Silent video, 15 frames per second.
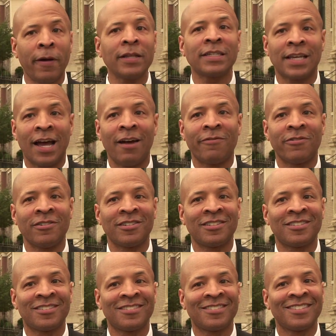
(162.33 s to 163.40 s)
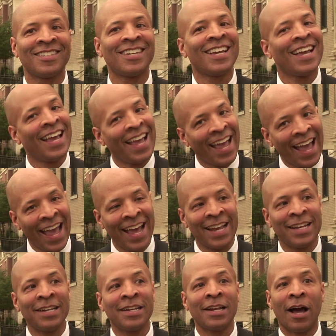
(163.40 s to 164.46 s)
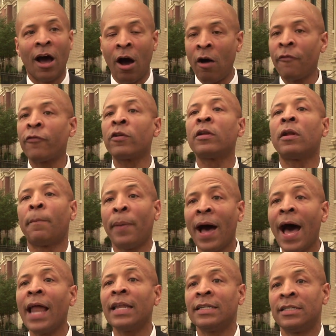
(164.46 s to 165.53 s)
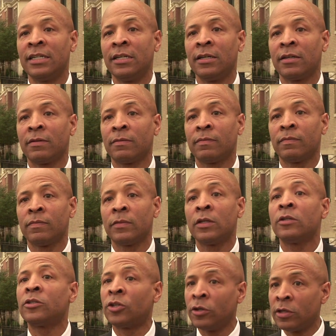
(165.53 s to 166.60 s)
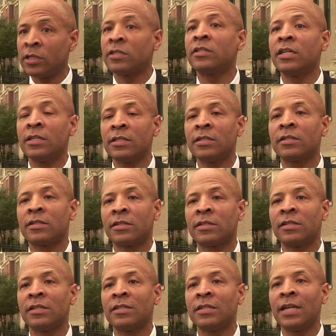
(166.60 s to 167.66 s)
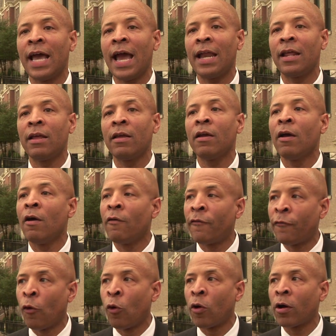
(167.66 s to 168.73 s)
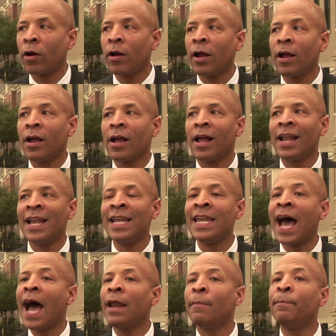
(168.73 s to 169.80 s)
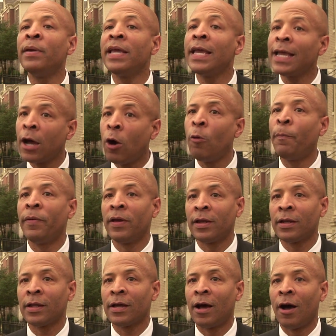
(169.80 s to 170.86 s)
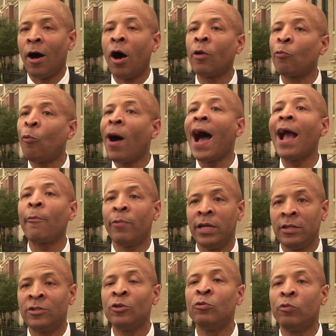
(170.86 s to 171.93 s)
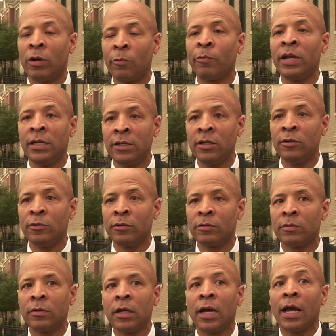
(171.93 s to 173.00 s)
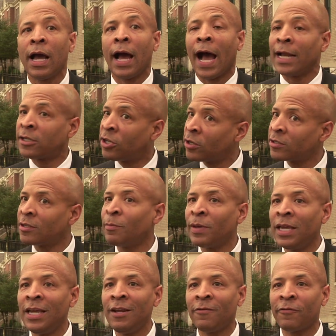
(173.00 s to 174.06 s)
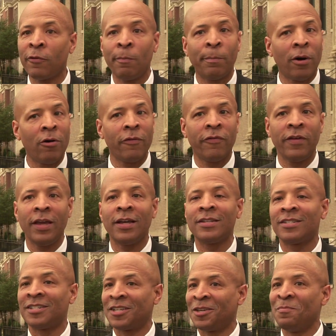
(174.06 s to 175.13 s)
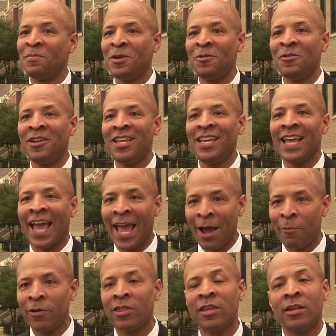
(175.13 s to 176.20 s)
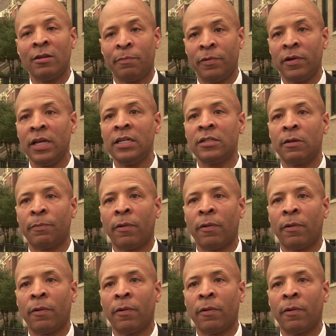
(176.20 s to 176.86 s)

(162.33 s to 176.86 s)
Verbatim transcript: a press conference and offered an apology to the citizens of Cincinnati for not being open on why we do what we do. I took some heat from both ends, the community and within the police